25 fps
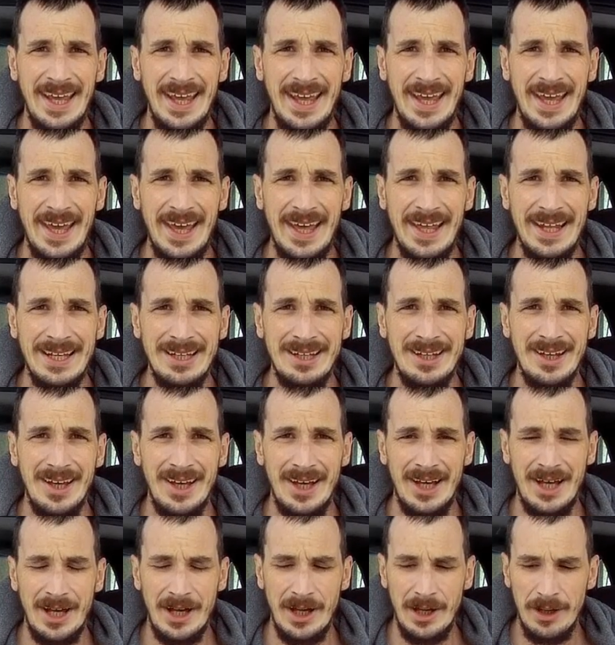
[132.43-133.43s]
And
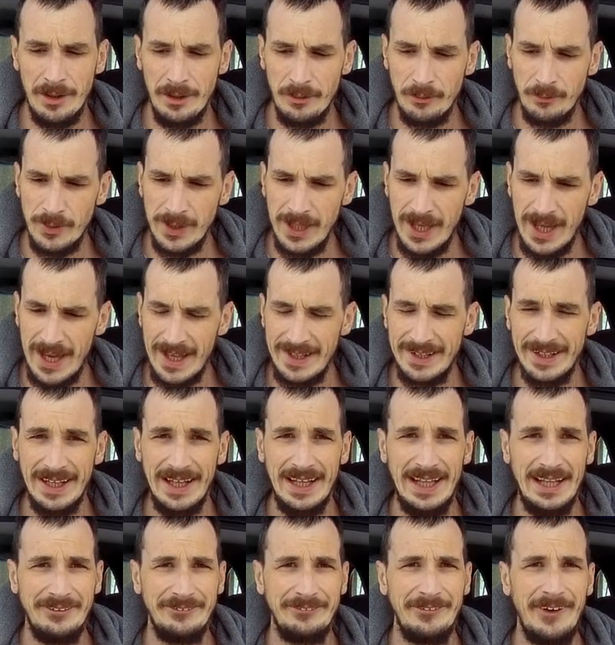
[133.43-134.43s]
we had
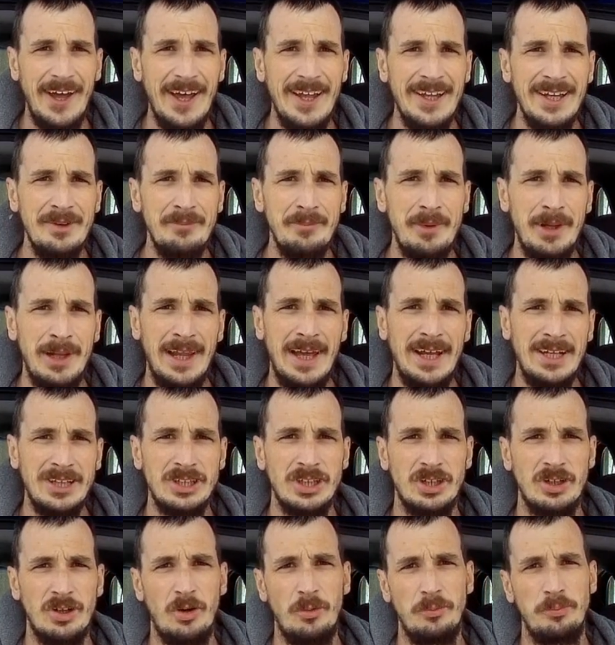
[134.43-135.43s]
a random
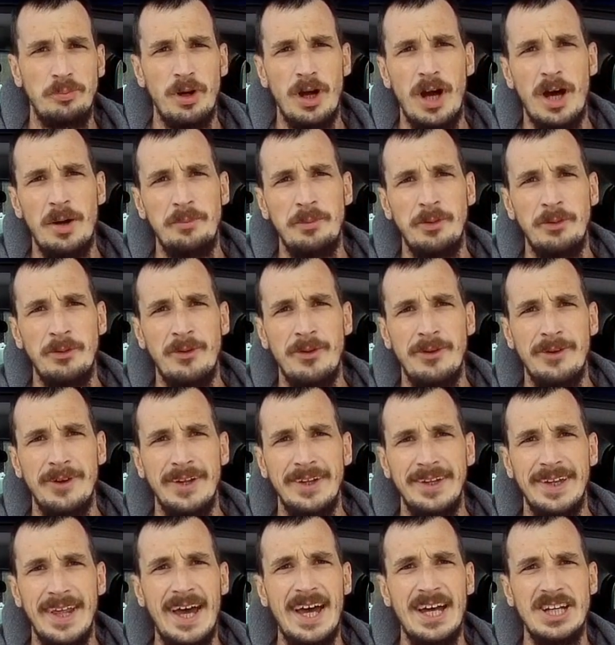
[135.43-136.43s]
electrical problem where the
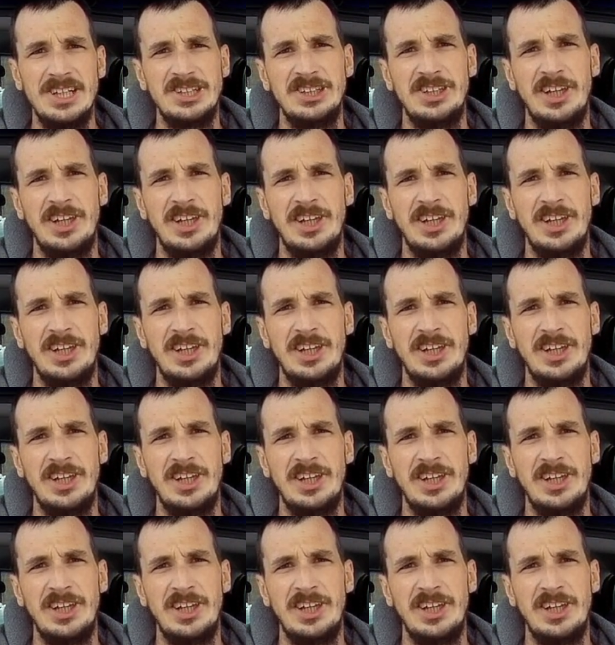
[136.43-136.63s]
dash